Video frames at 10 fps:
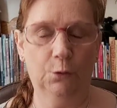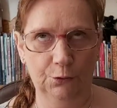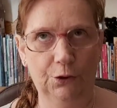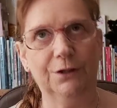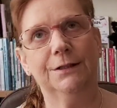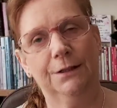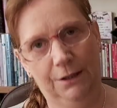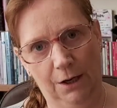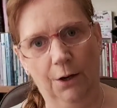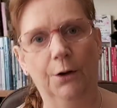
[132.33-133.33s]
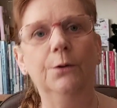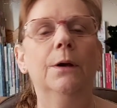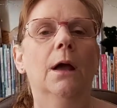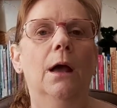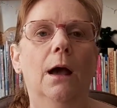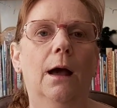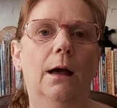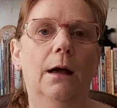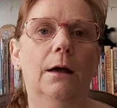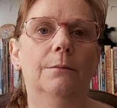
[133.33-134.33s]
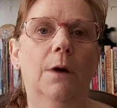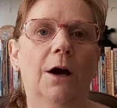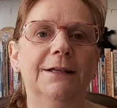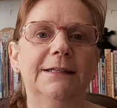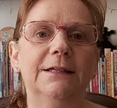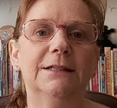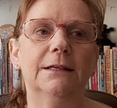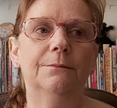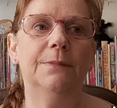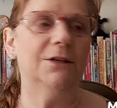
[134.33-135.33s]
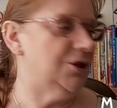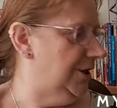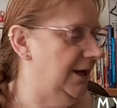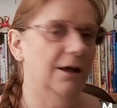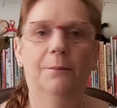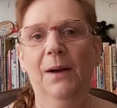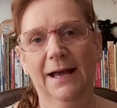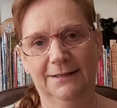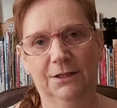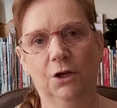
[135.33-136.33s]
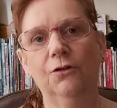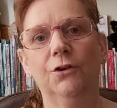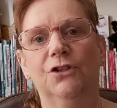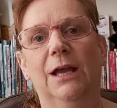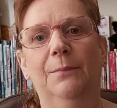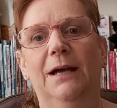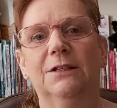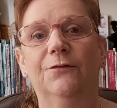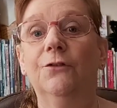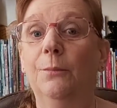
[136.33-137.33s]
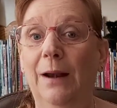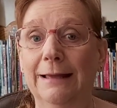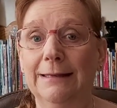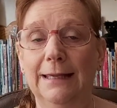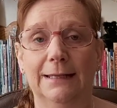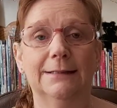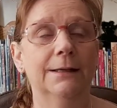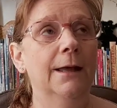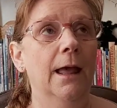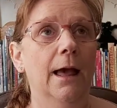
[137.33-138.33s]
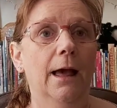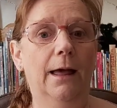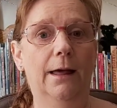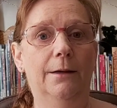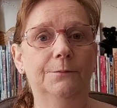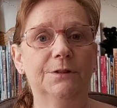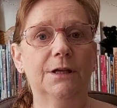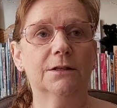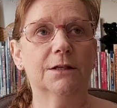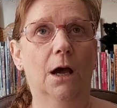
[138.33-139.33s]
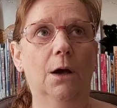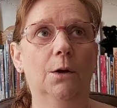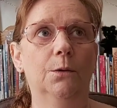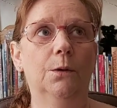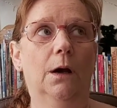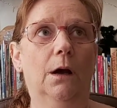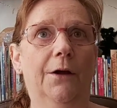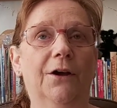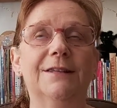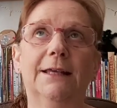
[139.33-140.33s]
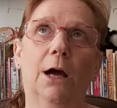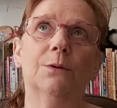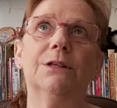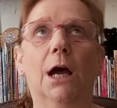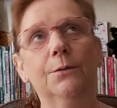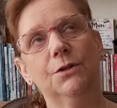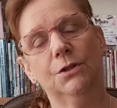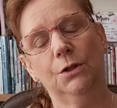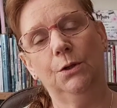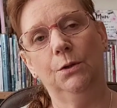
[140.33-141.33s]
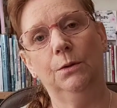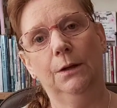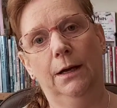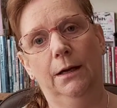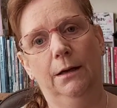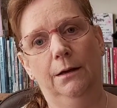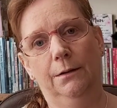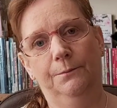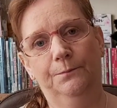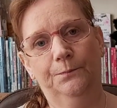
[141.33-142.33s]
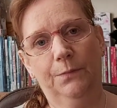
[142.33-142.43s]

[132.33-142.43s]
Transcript: a fortnight ago, um, I did mention a pattern, a crochet pattern for a blanket. And so, and I said I was going to do uh,